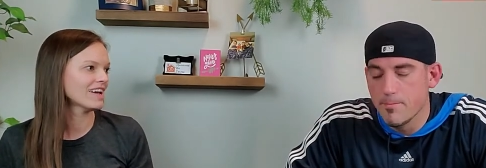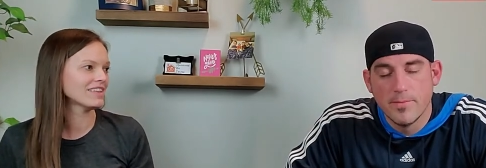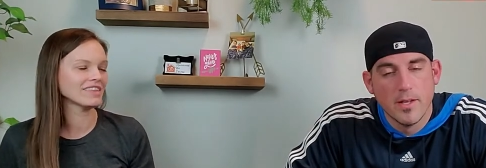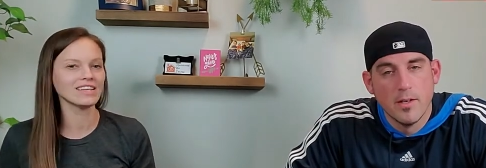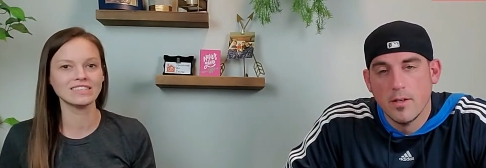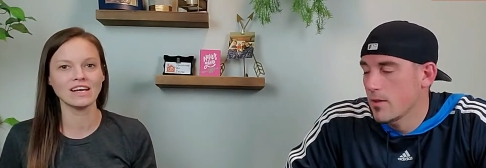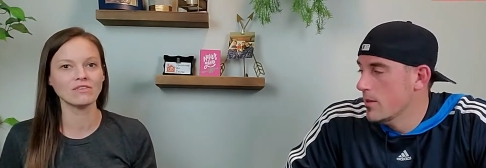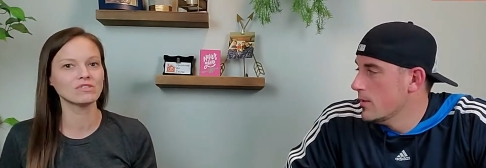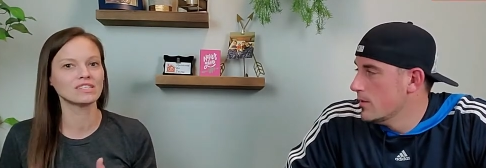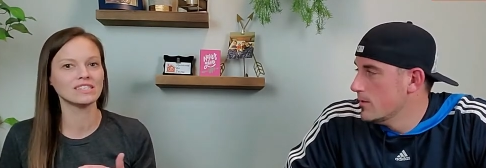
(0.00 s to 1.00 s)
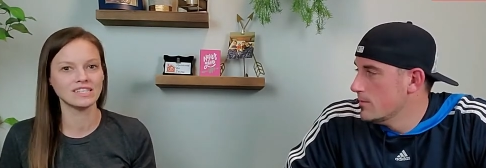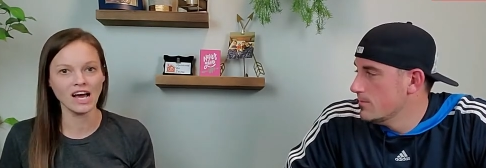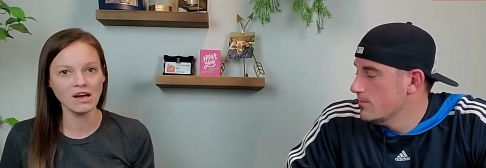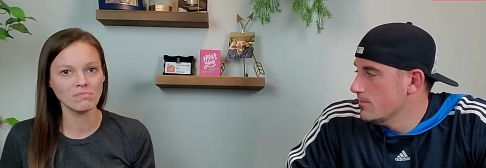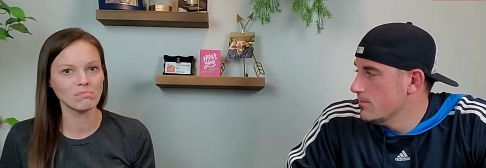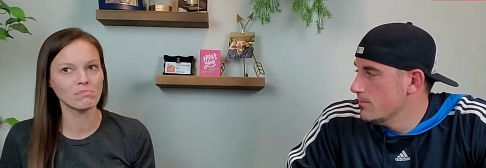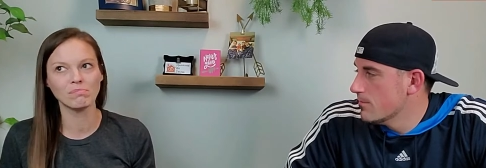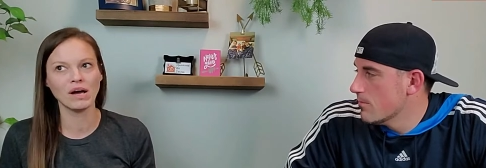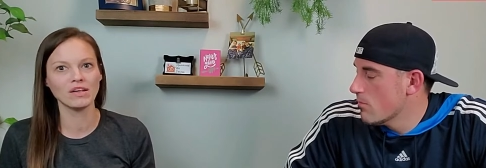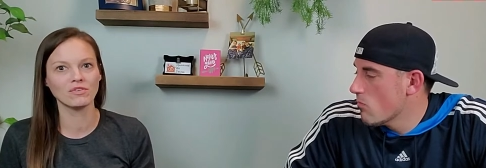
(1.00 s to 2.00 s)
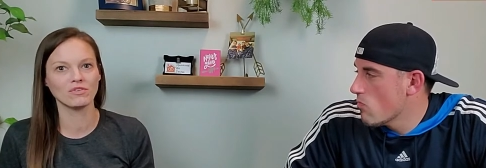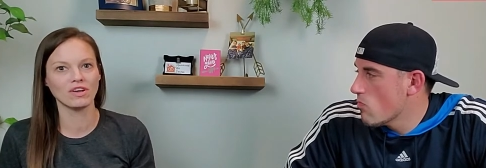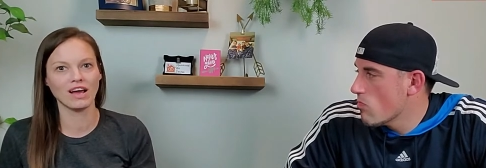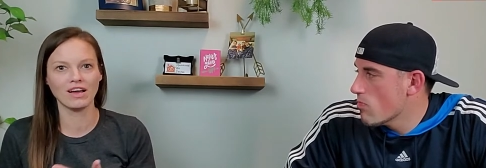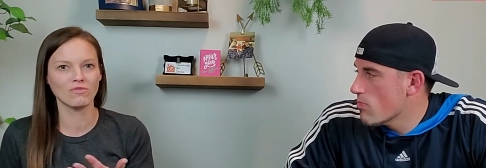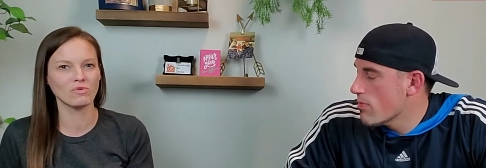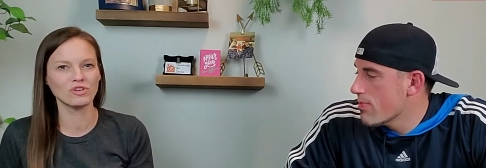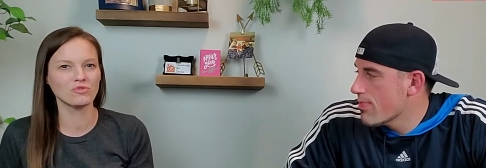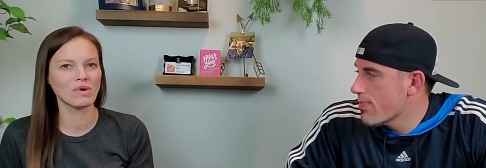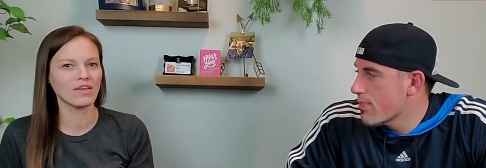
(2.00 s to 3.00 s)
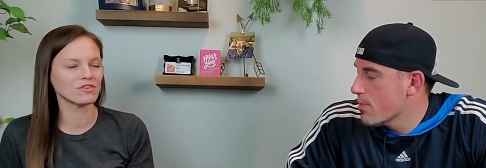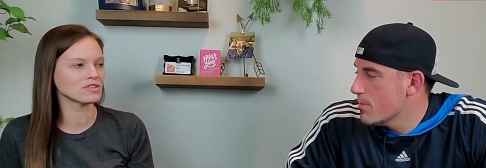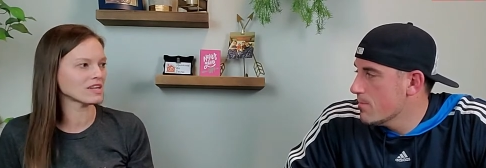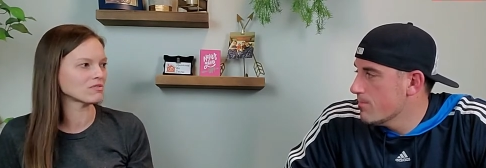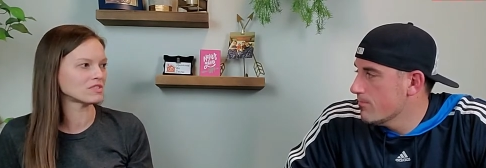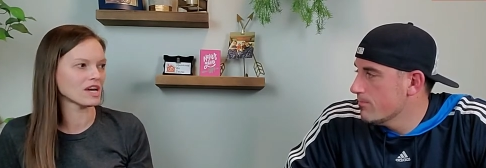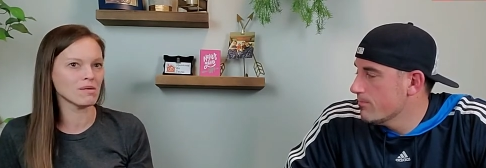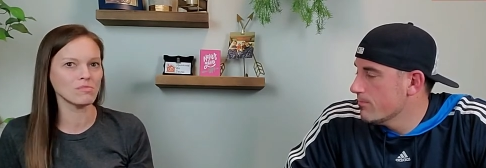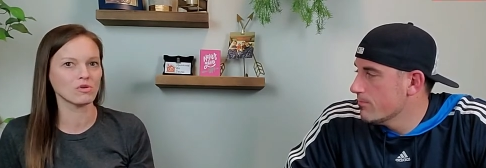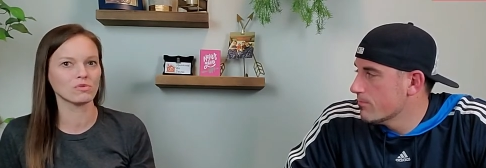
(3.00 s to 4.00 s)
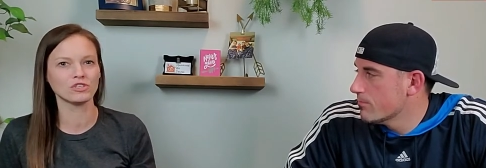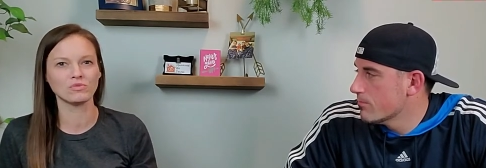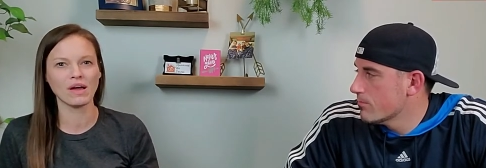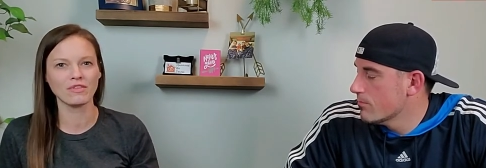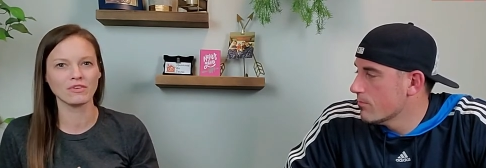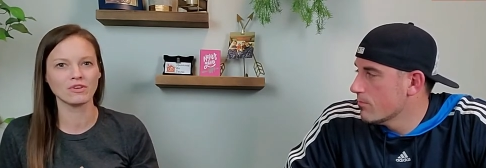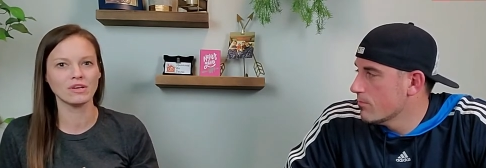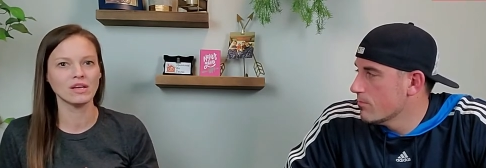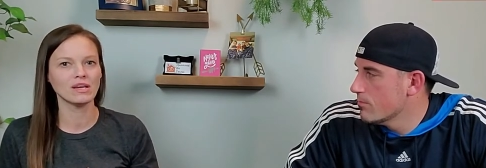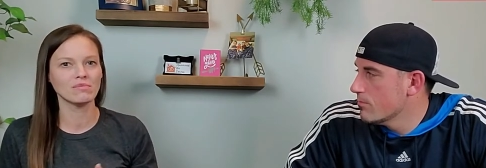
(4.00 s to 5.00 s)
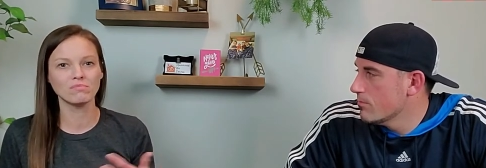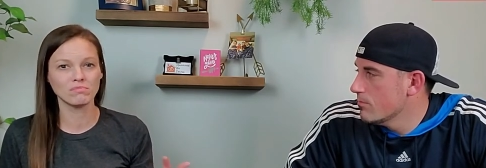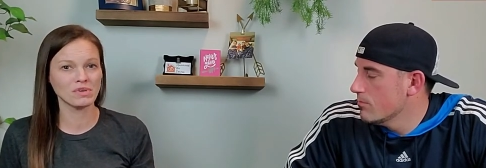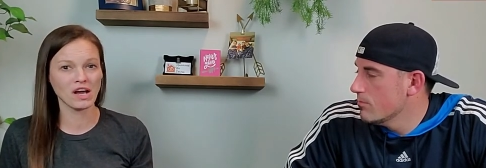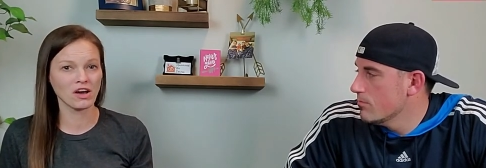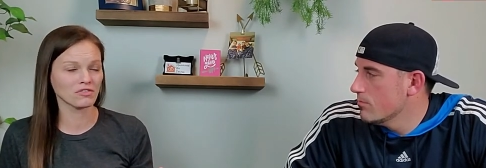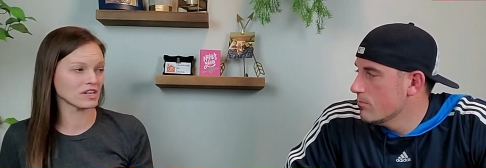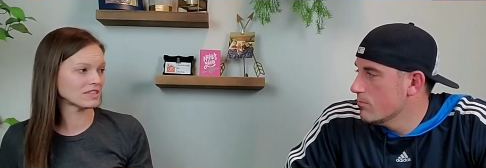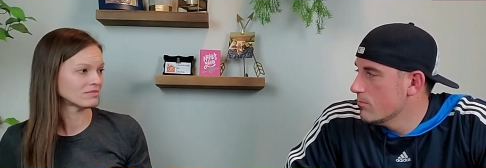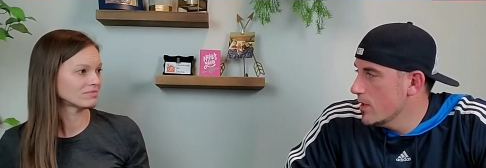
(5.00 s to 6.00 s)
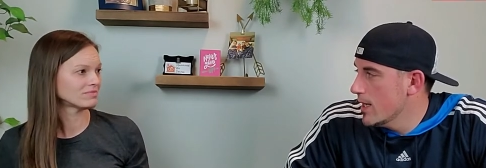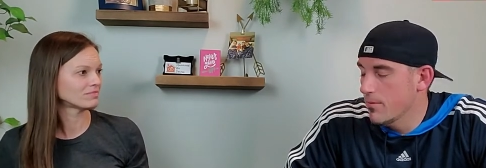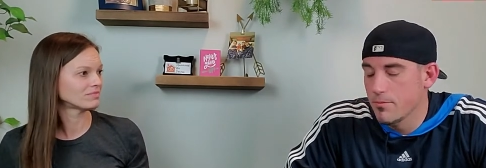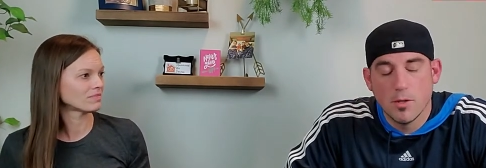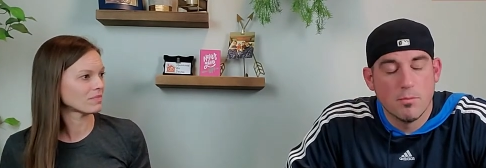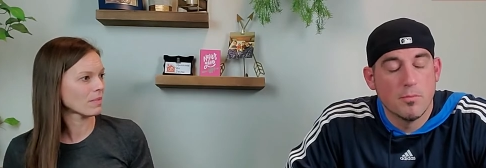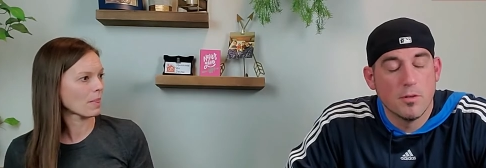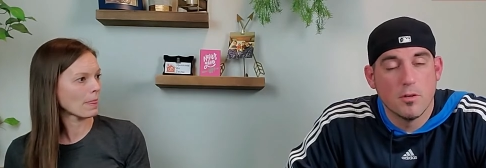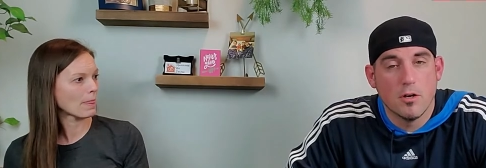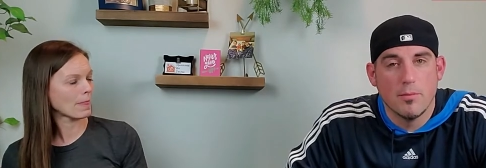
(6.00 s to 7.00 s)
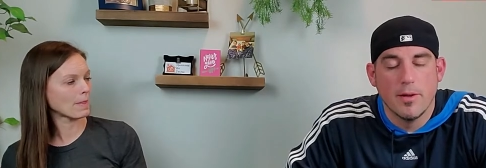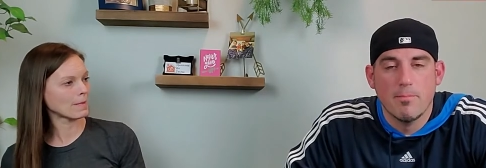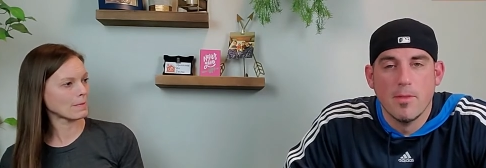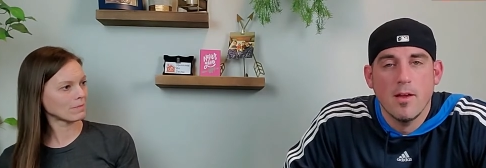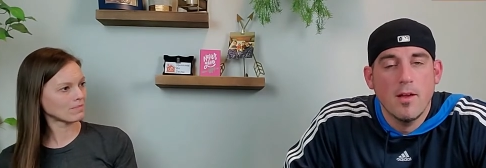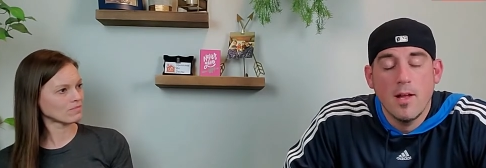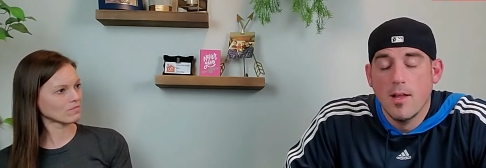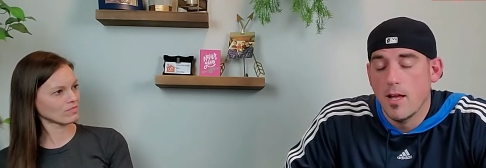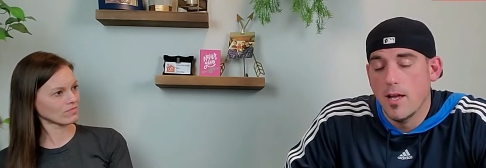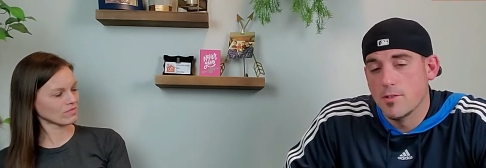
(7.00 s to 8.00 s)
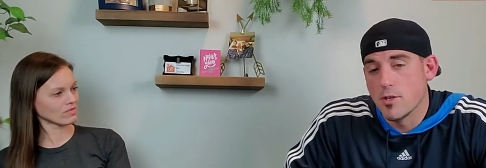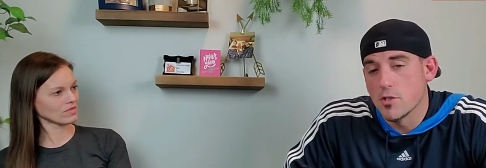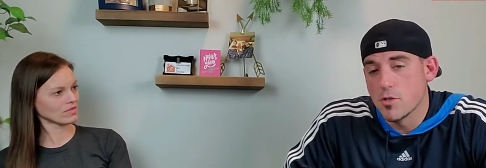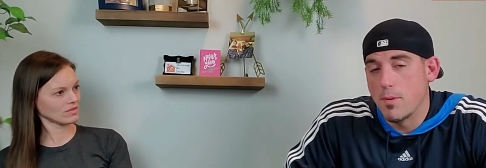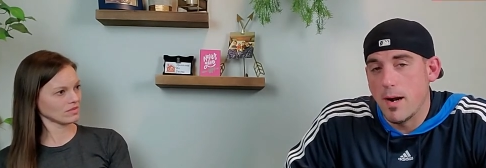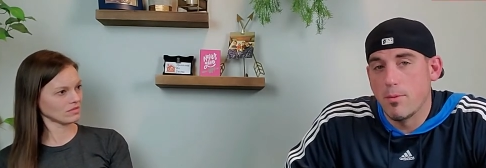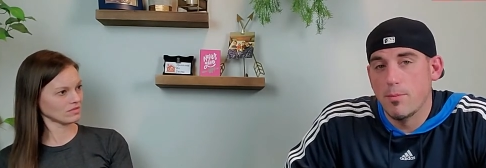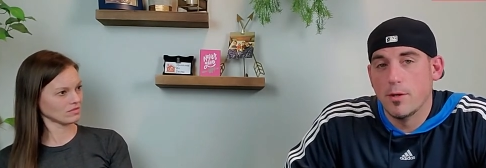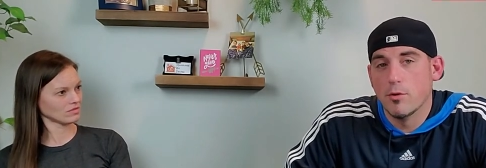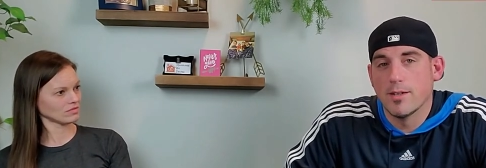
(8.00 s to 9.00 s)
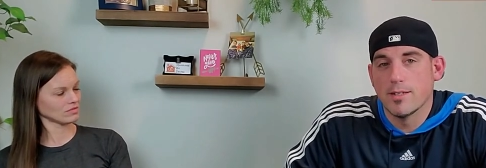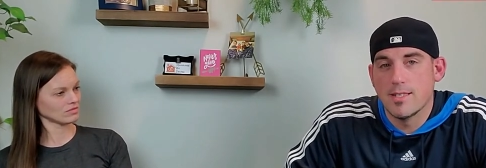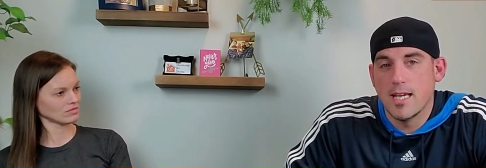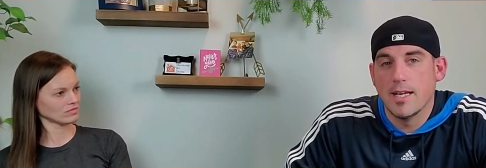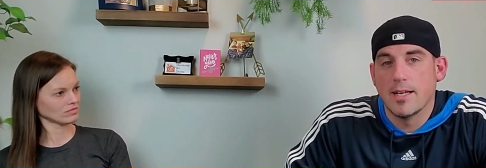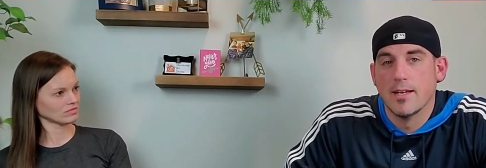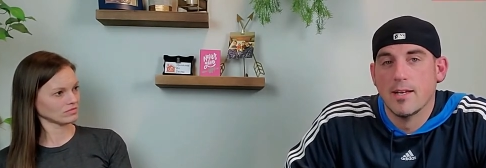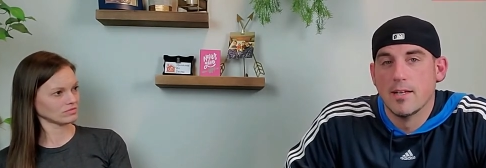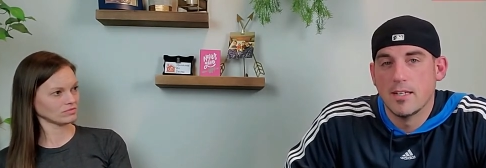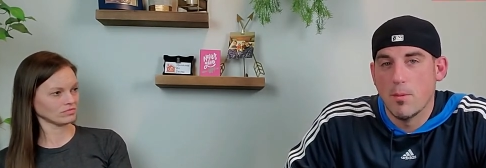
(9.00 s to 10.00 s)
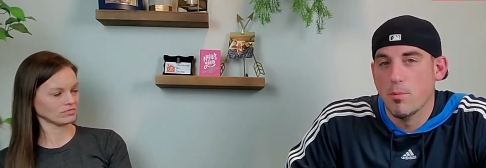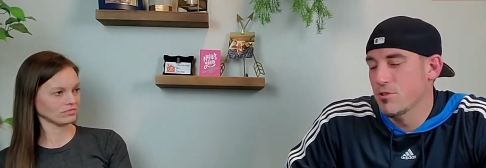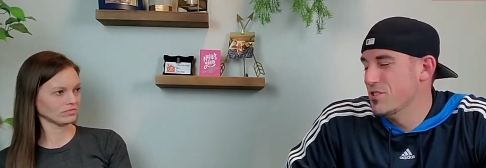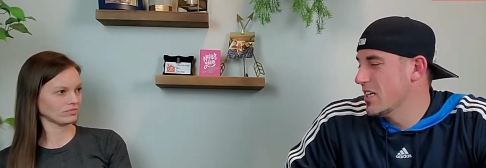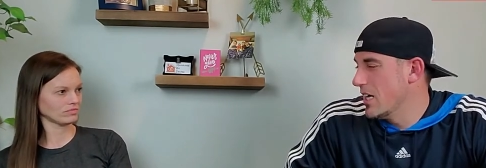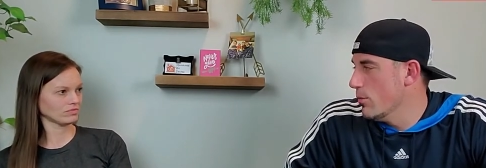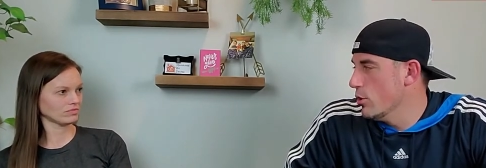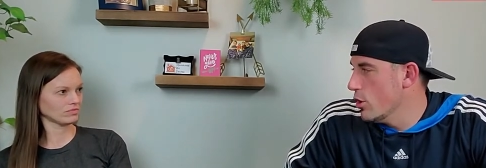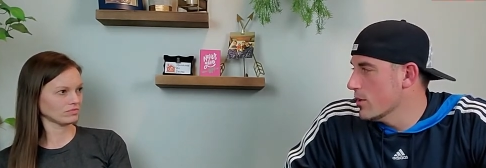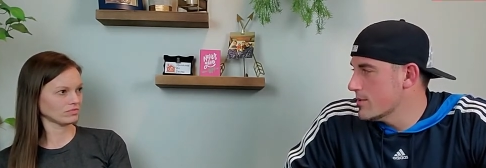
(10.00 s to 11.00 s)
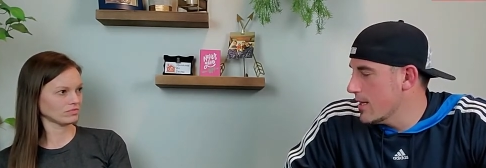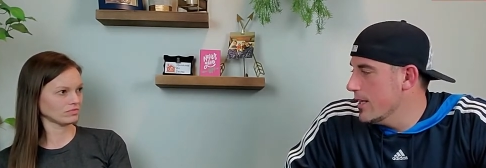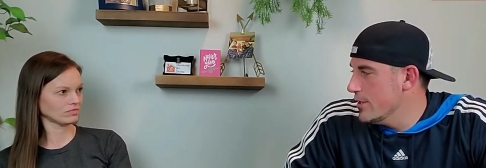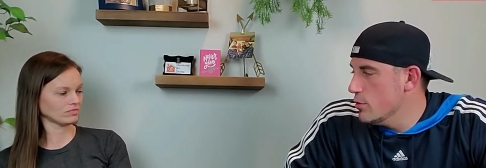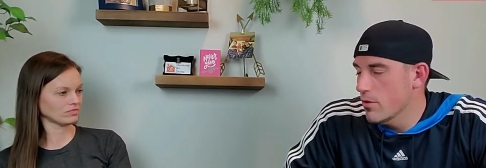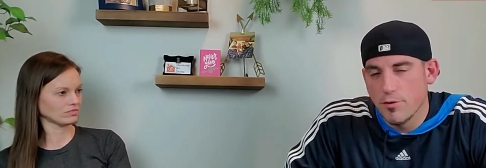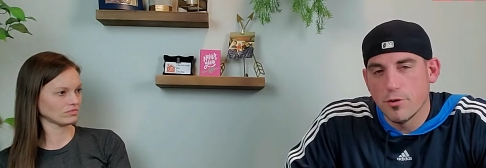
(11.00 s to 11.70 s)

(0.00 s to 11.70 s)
Speaker 1: and that sounds dumb but would you rather sound dumb or would you rather be honoring
Speaker 2: yeah good good call babe it's also probably going to take couples to come alongside you. If you're